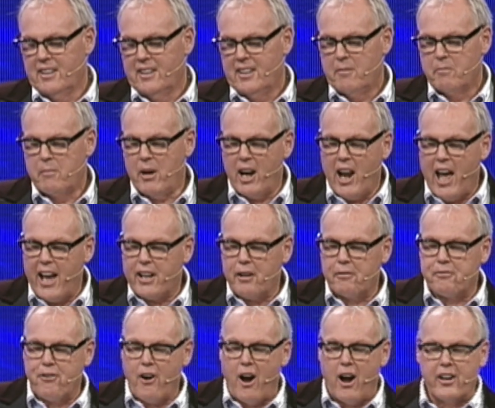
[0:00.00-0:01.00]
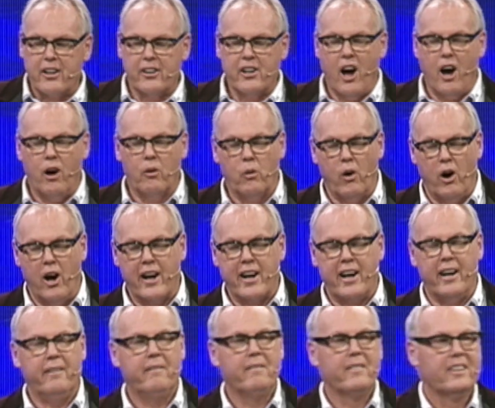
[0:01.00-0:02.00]
But like a frog in hot
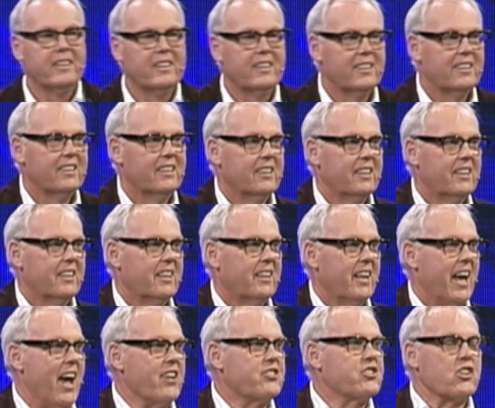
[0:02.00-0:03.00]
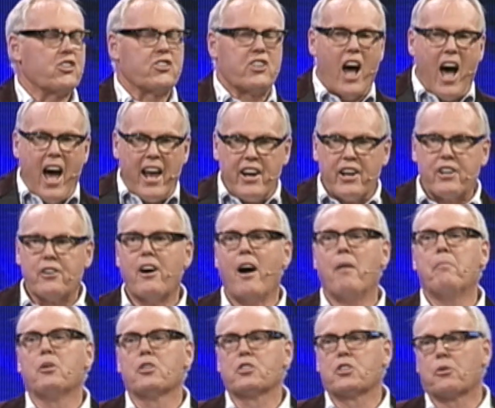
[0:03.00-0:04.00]
water, as society
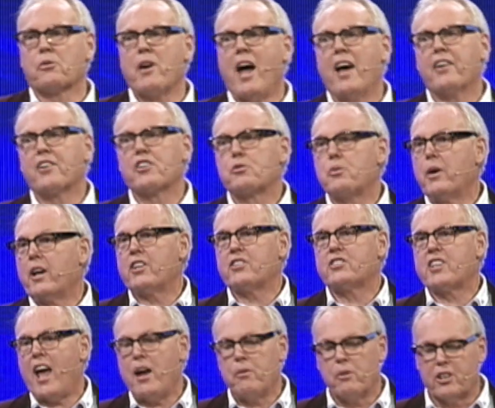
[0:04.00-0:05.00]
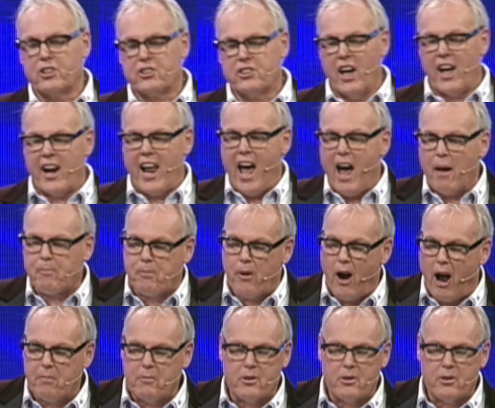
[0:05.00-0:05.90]
crumbles around us, we can say, well, it's not our problem.